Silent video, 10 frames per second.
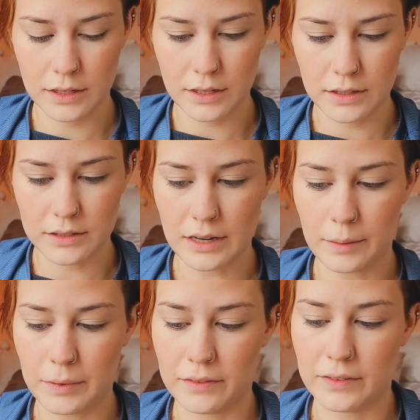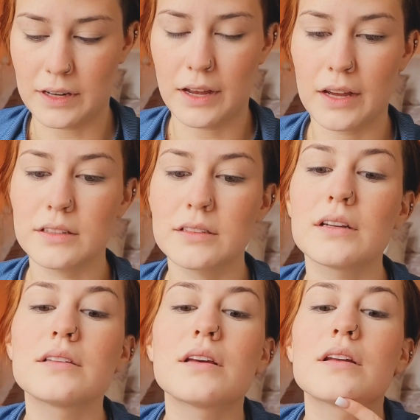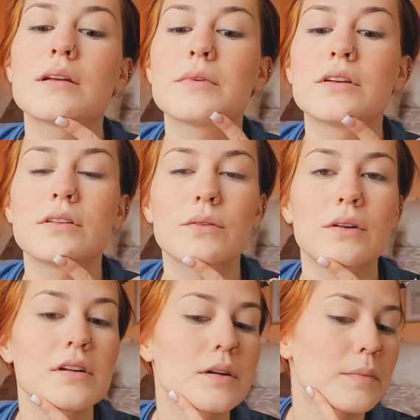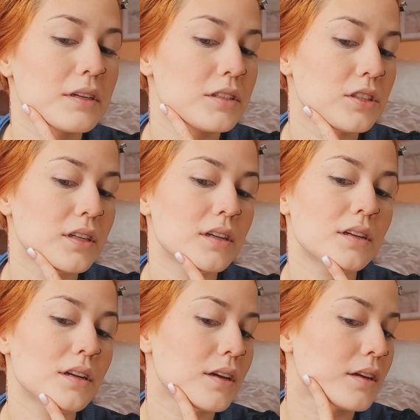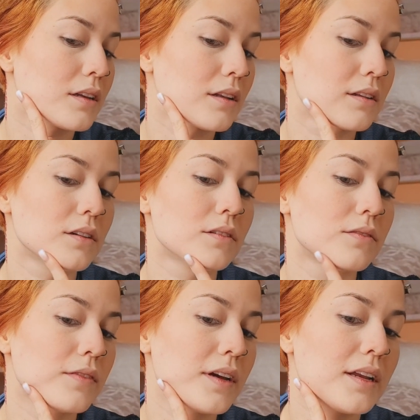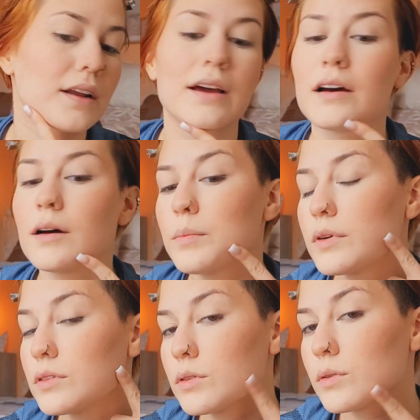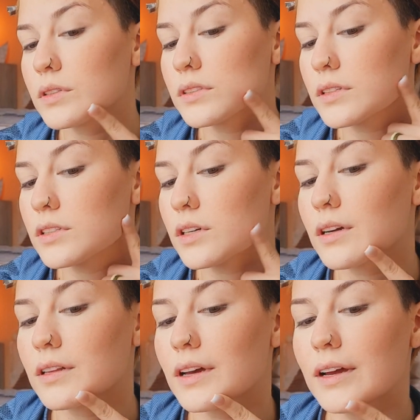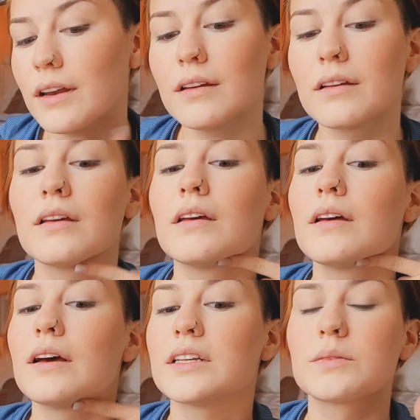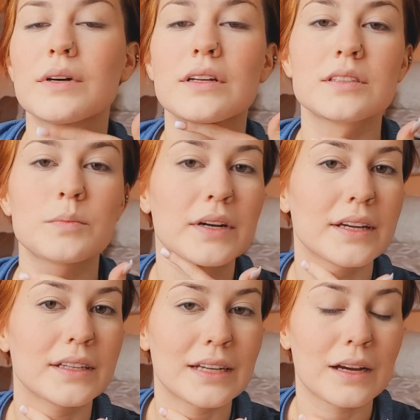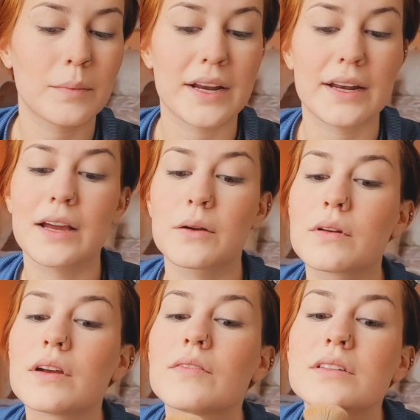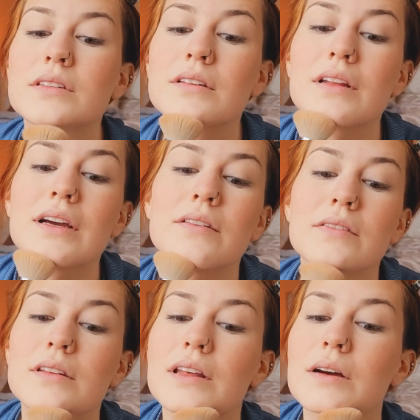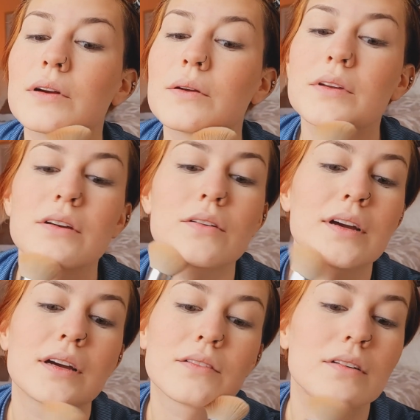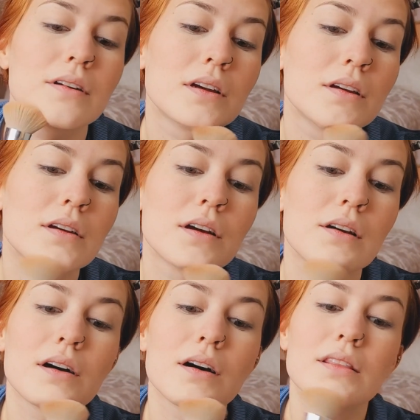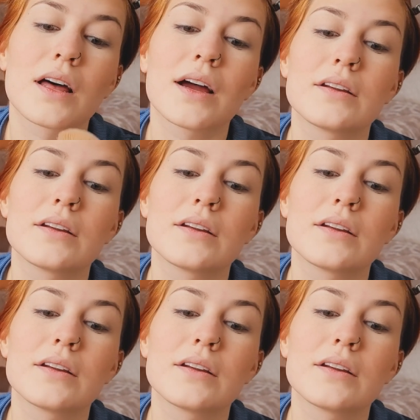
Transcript: tap off any excess, and I'm going to do under my chin and fade it up towards the jawline, as well as bring it down my neck, whatever's left. That way we don't have a line of